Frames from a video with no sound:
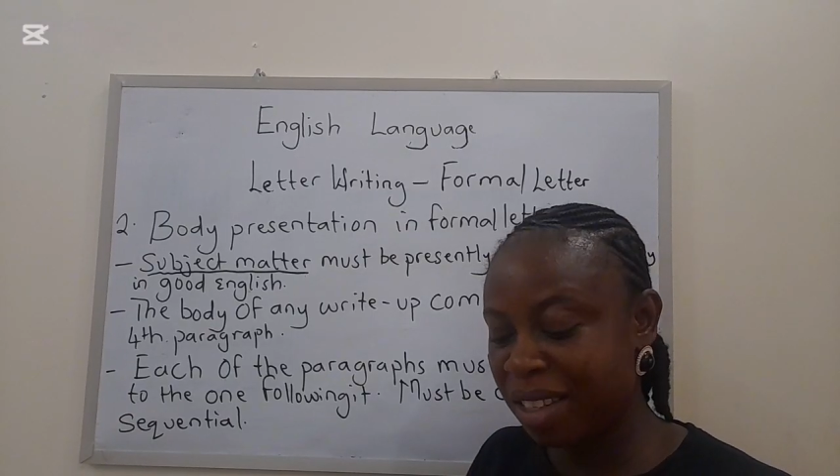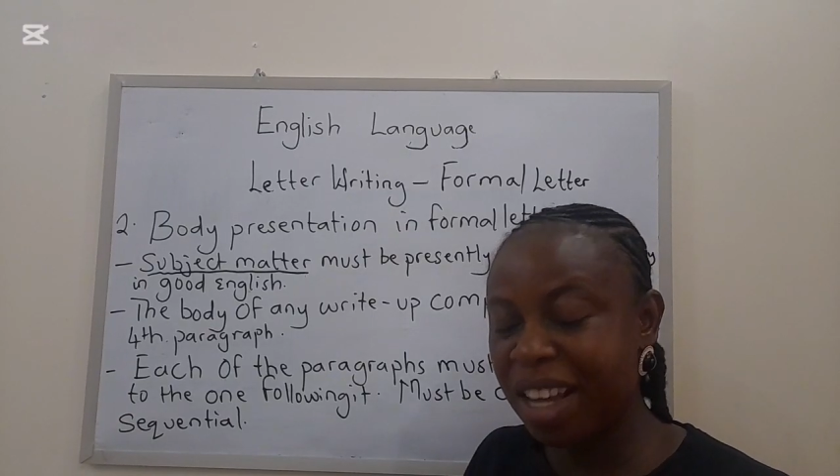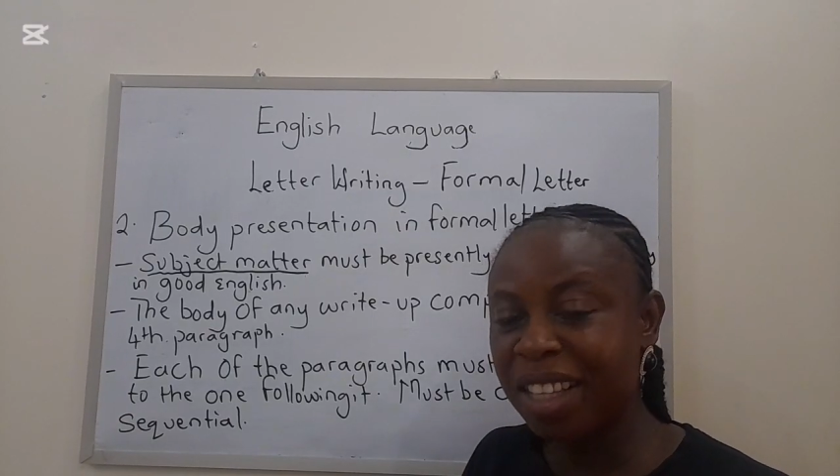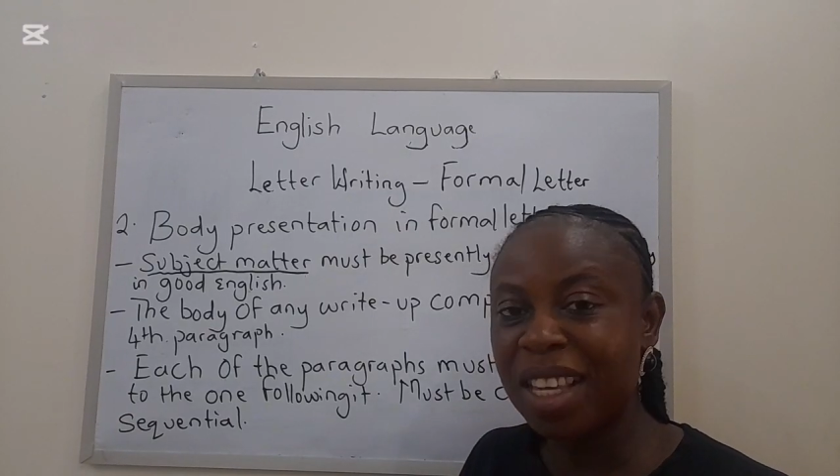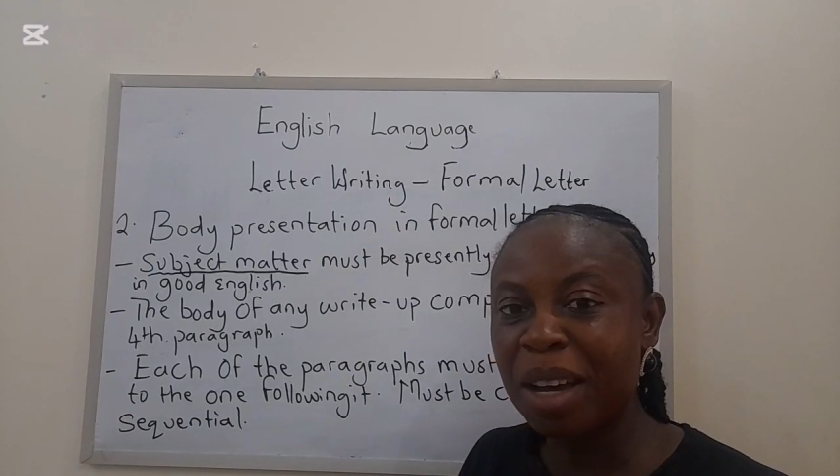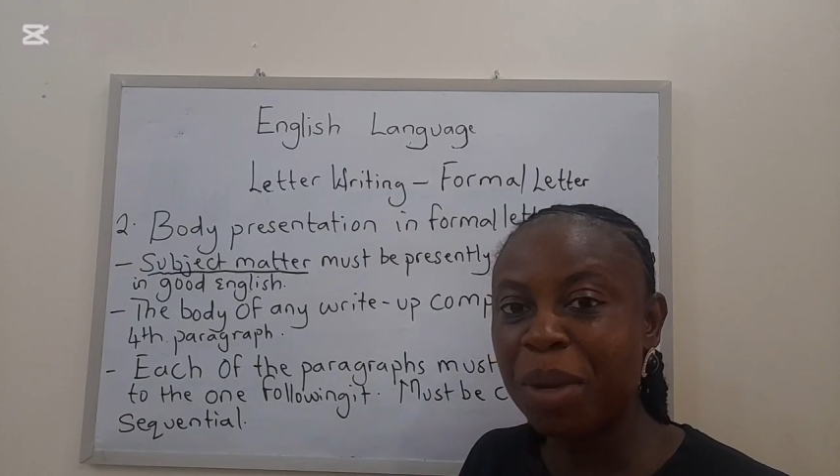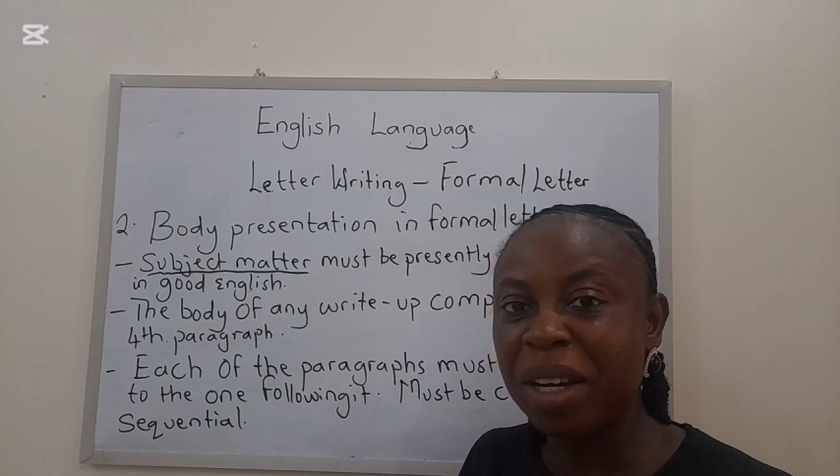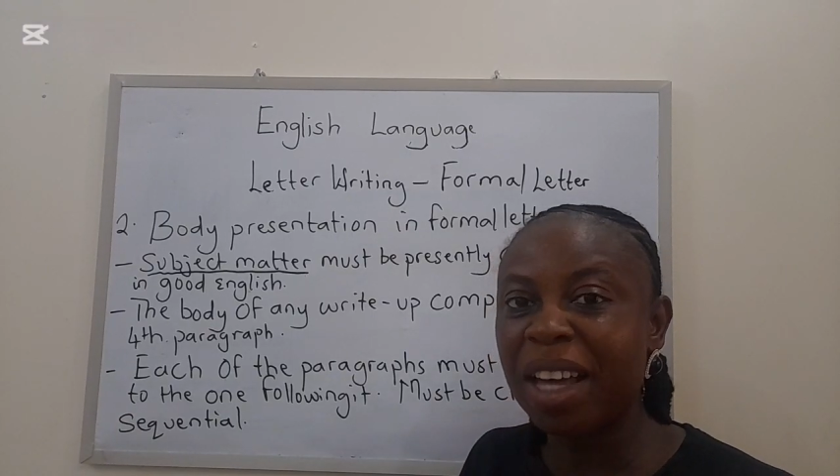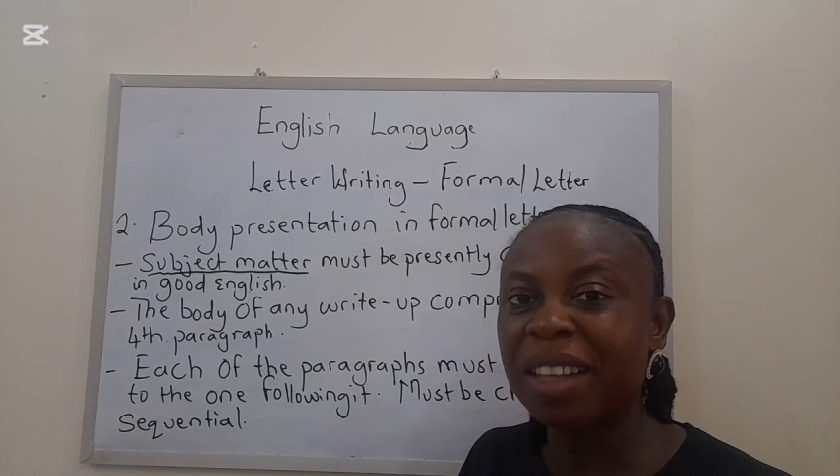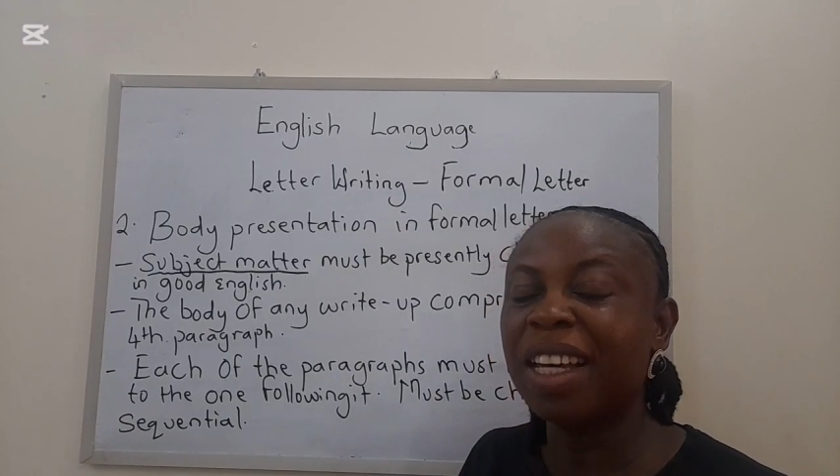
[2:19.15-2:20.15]
the
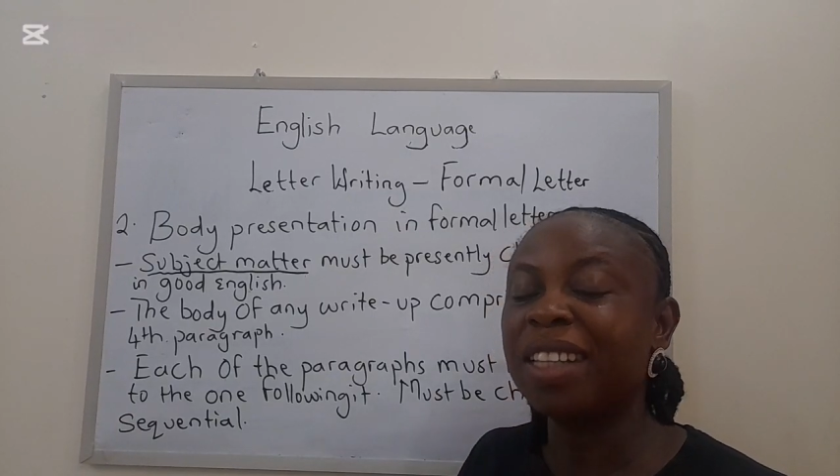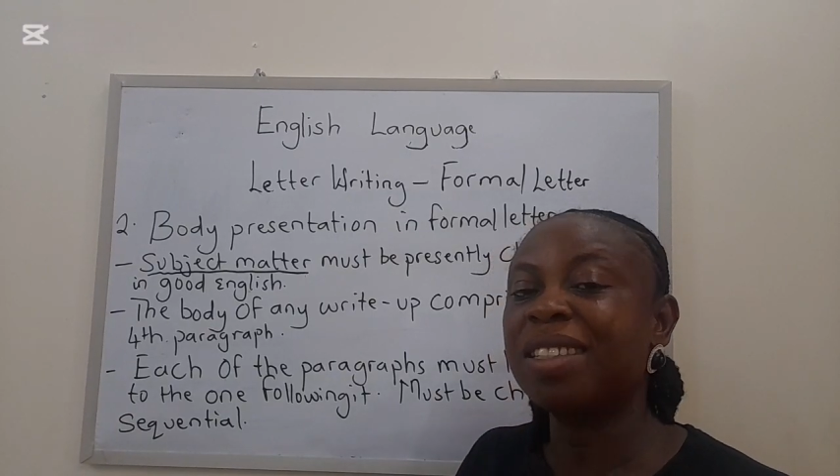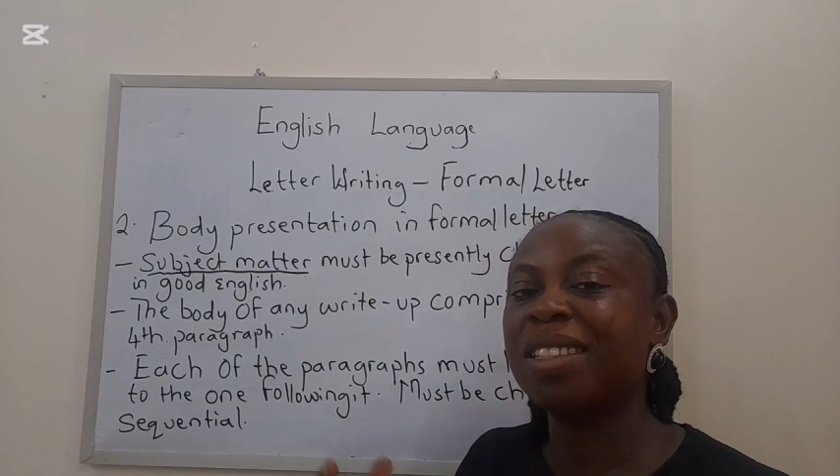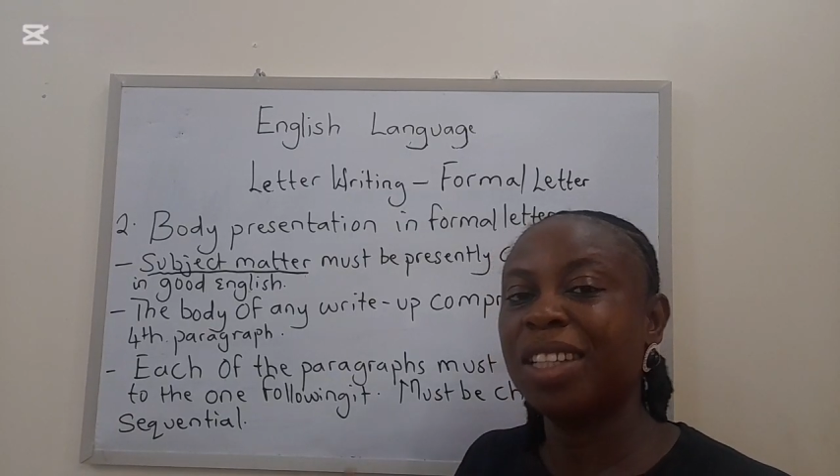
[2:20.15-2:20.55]
examiner that